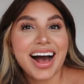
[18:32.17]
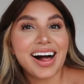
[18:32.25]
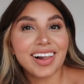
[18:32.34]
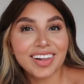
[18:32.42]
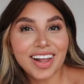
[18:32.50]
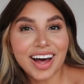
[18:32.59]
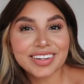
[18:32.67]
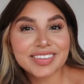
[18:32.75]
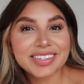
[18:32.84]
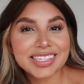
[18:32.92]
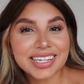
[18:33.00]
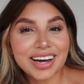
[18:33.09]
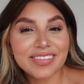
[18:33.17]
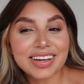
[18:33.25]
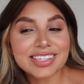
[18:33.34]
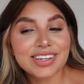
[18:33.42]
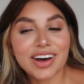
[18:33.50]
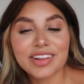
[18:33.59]
A lot of stuff
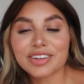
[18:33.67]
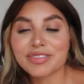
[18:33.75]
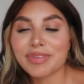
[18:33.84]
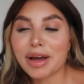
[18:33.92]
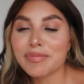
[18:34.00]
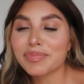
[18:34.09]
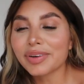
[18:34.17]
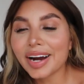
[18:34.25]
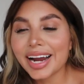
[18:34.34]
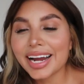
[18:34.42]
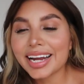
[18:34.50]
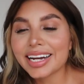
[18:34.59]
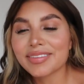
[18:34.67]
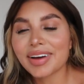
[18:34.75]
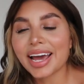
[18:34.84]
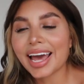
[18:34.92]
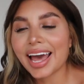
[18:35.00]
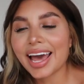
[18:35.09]
has gone through my brain and
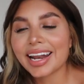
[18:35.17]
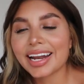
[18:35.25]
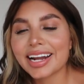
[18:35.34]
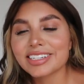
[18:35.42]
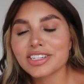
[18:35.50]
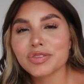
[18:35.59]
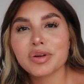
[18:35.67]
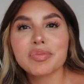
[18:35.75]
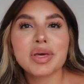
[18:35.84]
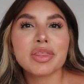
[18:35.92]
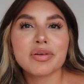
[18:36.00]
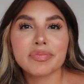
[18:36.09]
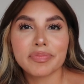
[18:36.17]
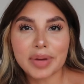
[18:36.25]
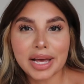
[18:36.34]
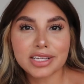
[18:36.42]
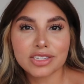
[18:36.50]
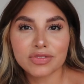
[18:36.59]
my head, and I just want to be the
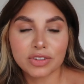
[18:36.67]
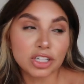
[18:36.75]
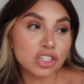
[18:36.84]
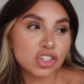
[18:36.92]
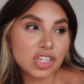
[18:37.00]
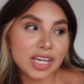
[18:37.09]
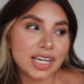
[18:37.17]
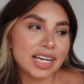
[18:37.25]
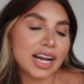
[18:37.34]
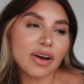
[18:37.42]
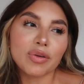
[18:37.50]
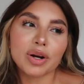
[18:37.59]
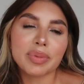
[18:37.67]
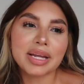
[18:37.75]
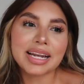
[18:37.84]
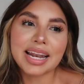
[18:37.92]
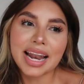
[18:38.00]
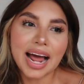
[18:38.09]
best version, and I want
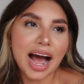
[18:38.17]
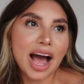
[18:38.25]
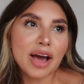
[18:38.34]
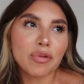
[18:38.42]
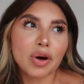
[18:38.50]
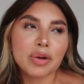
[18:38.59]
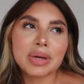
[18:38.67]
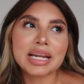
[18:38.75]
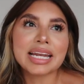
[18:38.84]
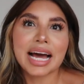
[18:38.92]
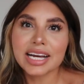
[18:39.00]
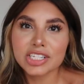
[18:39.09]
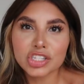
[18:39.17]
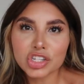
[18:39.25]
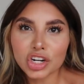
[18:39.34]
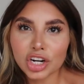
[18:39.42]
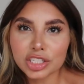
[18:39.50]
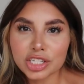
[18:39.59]
to be
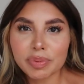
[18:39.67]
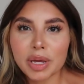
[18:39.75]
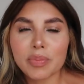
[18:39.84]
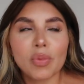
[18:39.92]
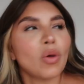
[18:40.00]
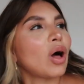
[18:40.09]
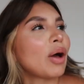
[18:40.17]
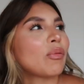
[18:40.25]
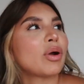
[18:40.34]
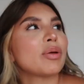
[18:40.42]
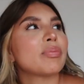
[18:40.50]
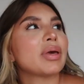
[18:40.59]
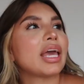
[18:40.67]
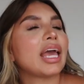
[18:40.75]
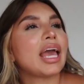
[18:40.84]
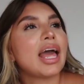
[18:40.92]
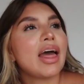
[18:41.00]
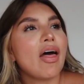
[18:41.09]
nicer to people. I want to
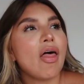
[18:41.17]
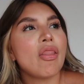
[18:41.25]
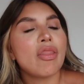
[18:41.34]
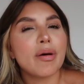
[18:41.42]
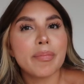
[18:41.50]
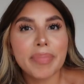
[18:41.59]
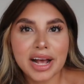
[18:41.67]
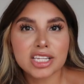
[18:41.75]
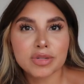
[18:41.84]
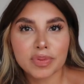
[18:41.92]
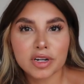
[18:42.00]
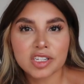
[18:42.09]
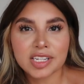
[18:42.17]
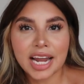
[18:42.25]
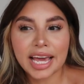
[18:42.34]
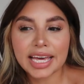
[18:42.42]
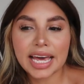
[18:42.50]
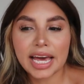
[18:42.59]
be the best person
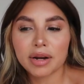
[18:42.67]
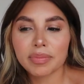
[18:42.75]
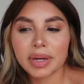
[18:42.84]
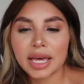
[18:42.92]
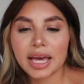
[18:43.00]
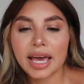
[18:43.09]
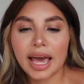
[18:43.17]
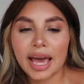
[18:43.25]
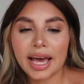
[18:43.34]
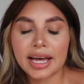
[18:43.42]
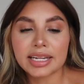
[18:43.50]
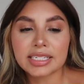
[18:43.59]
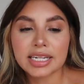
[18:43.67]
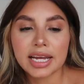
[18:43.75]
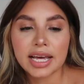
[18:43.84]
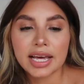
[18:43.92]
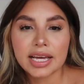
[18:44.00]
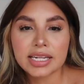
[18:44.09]
I can be, and
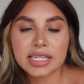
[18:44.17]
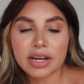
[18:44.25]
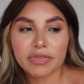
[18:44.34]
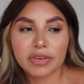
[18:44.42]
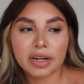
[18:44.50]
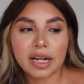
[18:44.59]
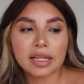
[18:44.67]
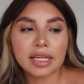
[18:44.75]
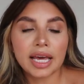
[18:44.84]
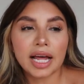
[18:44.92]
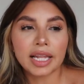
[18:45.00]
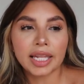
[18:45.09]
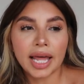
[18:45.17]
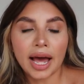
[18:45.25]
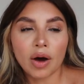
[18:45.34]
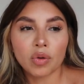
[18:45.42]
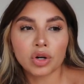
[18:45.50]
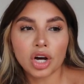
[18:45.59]
definitely
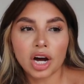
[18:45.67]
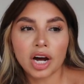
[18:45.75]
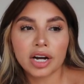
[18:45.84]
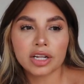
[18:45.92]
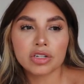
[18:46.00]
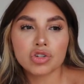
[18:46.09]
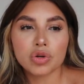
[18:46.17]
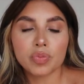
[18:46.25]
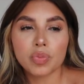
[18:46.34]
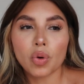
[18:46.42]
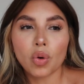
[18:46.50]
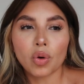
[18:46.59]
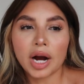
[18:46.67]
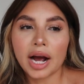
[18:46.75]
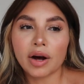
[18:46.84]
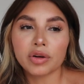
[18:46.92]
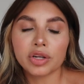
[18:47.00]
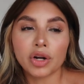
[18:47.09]
allow God to pour
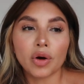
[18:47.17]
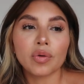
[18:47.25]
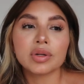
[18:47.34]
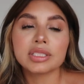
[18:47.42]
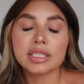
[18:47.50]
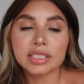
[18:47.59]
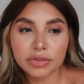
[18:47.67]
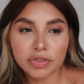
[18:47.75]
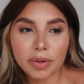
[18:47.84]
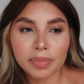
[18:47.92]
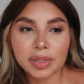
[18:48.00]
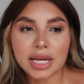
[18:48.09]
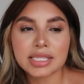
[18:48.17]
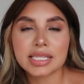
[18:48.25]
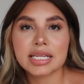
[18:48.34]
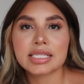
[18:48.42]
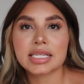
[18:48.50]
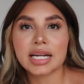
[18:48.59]
out, you know, different
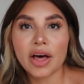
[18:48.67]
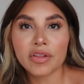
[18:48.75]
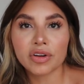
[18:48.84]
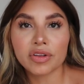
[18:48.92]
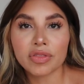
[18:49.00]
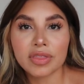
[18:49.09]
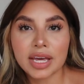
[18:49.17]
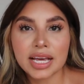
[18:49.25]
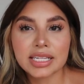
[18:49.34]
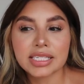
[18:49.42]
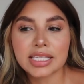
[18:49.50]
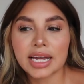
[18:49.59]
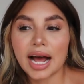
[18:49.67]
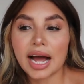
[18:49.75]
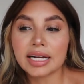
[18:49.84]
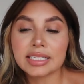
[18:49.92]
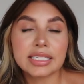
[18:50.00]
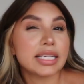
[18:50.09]
blessings and other things that
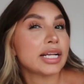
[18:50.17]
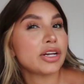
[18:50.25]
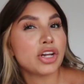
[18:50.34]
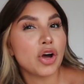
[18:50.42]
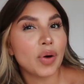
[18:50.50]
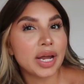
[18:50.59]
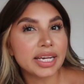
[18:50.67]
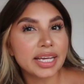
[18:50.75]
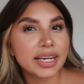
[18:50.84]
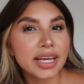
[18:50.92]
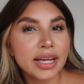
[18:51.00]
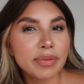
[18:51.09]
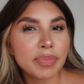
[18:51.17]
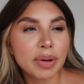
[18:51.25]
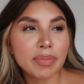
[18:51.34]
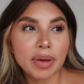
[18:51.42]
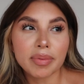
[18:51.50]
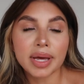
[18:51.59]
I didn't know I needed,
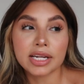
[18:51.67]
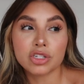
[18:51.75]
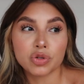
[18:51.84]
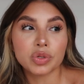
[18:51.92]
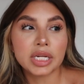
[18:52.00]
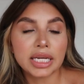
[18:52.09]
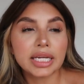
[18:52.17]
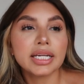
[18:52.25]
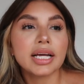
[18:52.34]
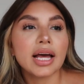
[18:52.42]
but maybe I do need,